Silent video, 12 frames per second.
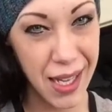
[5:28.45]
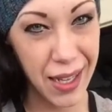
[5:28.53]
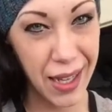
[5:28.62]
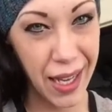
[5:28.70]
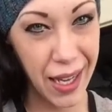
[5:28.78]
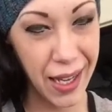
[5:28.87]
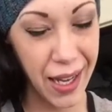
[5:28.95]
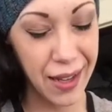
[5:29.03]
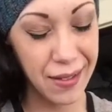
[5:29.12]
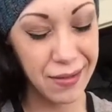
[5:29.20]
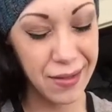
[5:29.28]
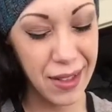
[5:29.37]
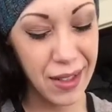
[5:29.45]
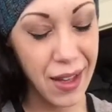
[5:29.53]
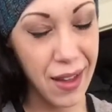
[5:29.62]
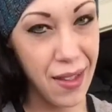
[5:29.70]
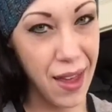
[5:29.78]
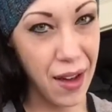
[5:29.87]
I like get
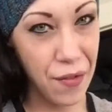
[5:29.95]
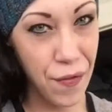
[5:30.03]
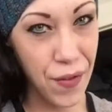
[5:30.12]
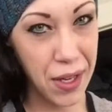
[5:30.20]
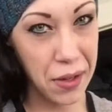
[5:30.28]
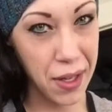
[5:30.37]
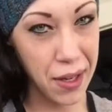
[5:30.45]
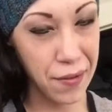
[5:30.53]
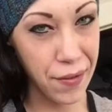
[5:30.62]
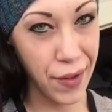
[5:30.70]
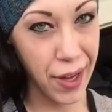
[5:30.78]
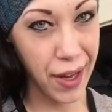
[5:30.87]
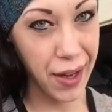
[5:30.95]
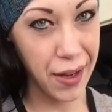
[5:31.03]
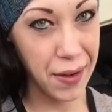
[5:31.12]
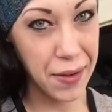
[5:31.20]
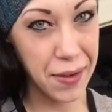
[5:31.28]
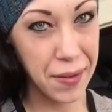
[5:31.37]
that feeling of like